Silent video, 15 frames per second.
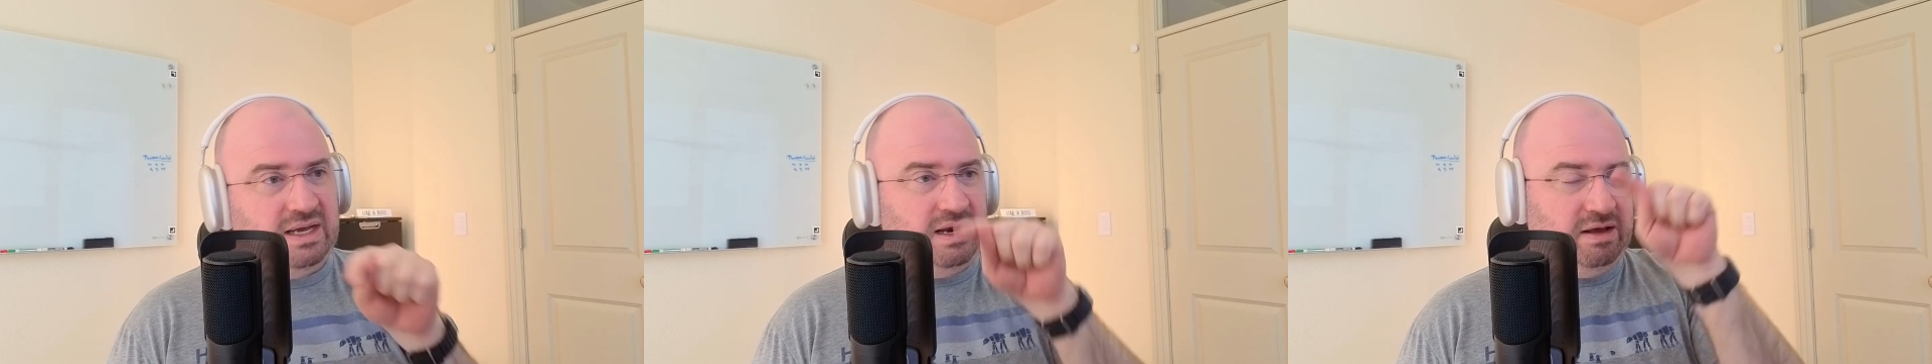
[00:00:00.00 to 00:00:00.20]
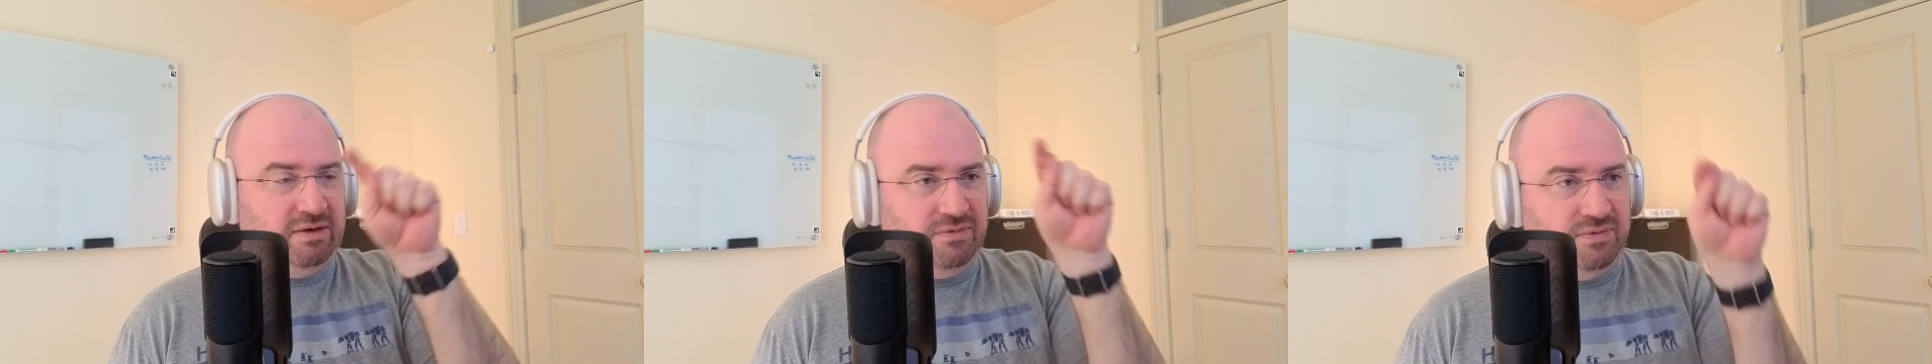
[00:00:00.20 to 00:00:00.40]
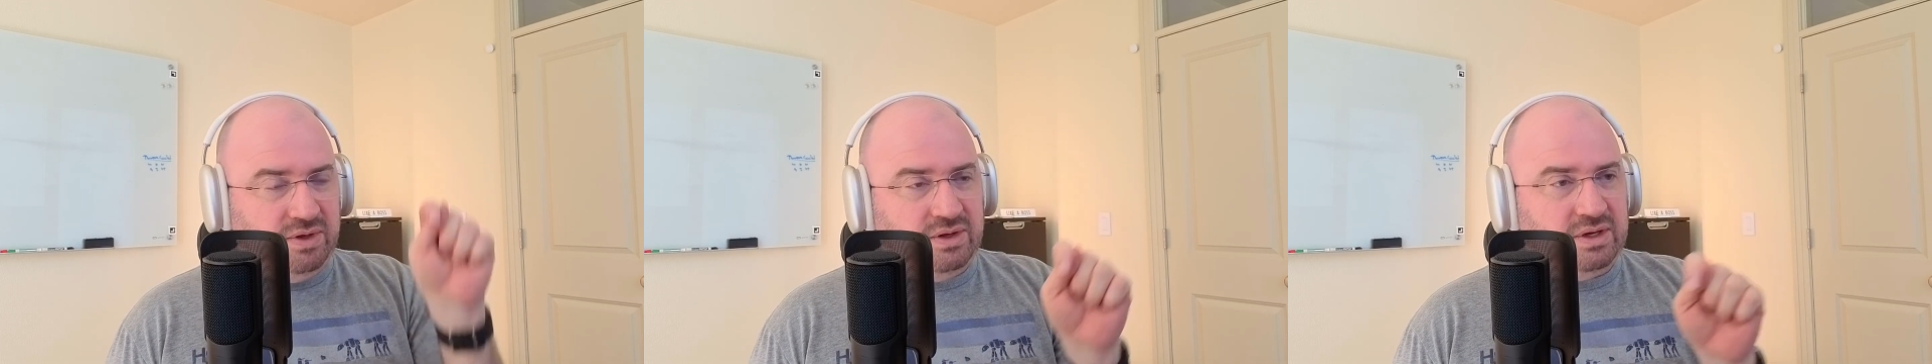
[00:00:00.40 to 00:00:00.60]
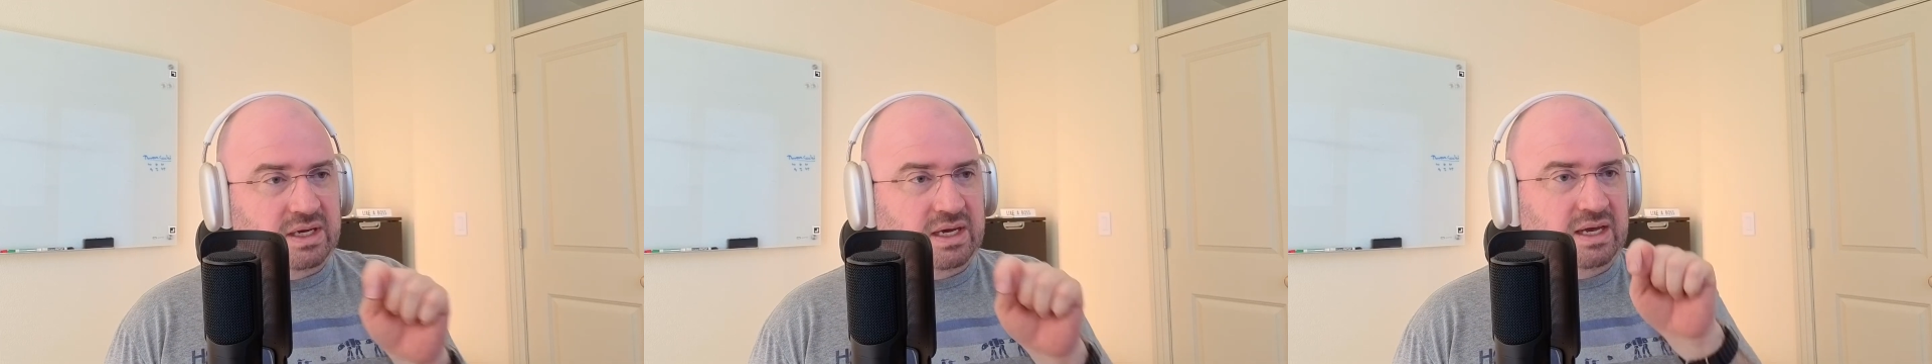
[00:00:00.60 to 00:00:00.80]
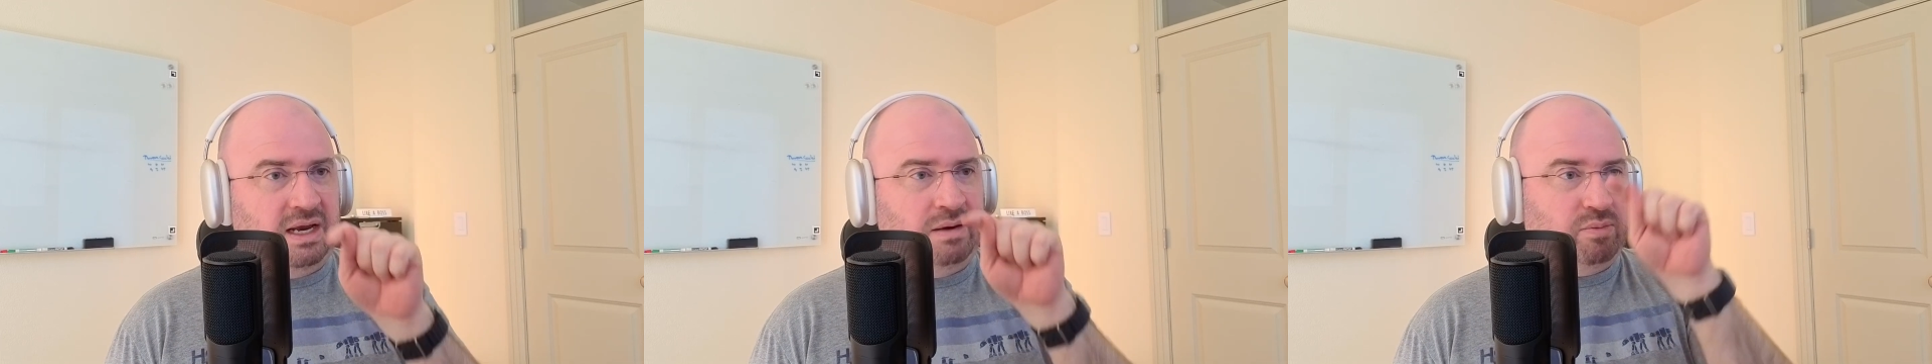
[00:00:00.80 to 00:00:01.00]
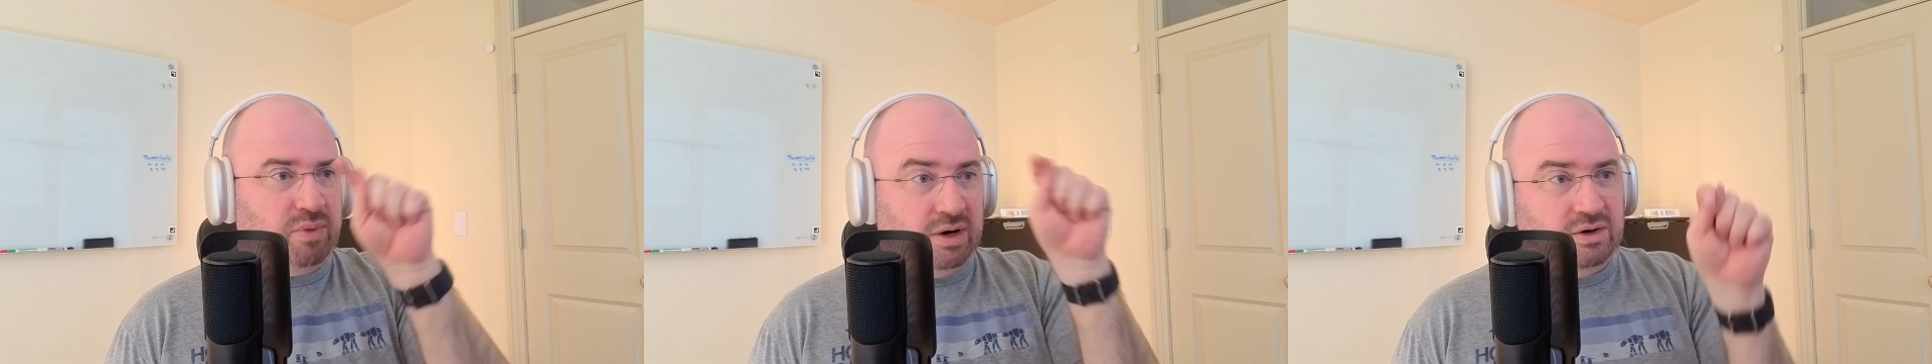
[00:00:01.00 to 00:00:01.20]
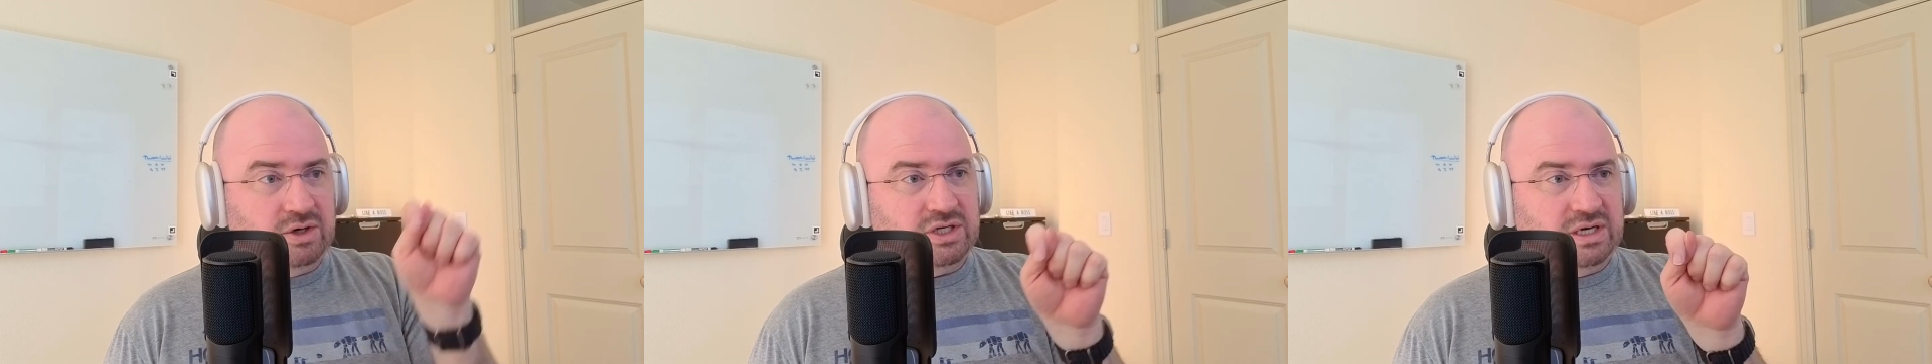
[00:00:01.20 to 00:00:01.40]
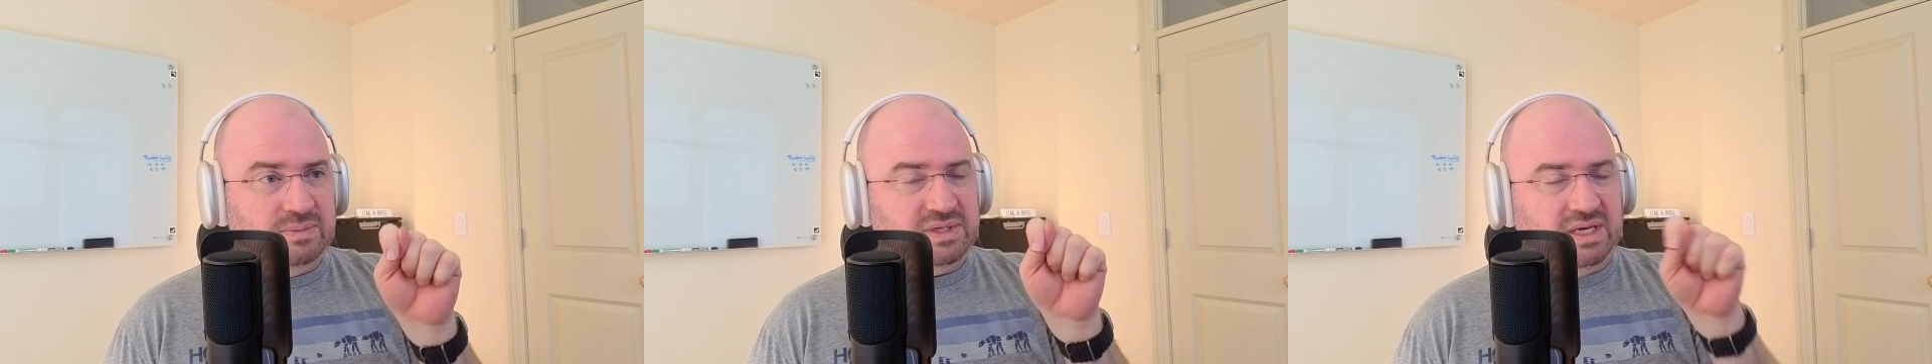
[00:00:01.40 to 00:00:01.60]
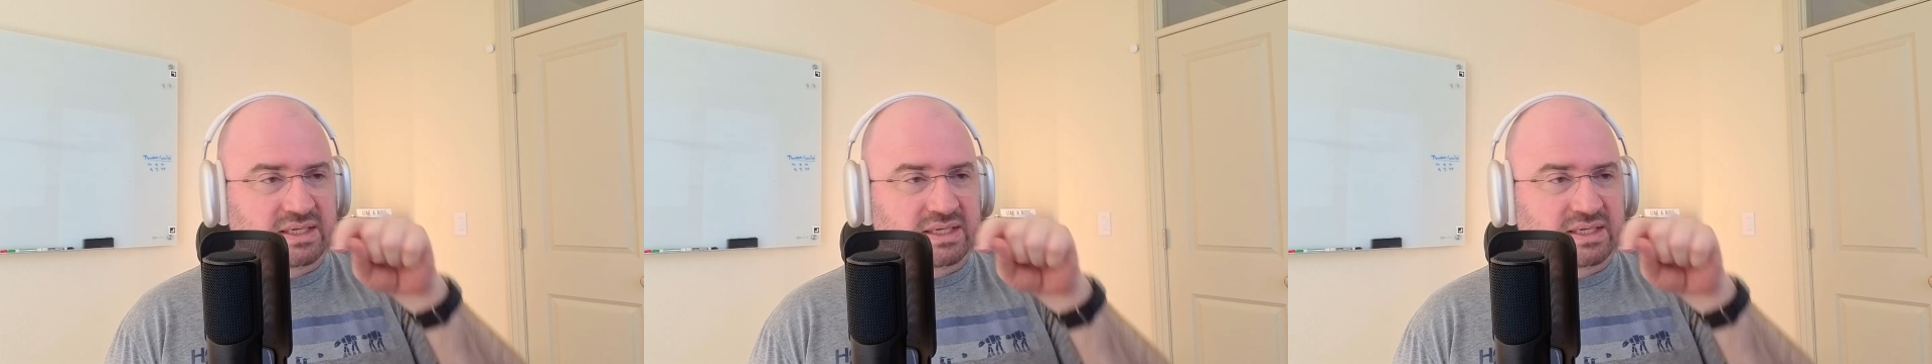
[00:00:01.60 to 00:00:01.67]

at affiliate and partnerships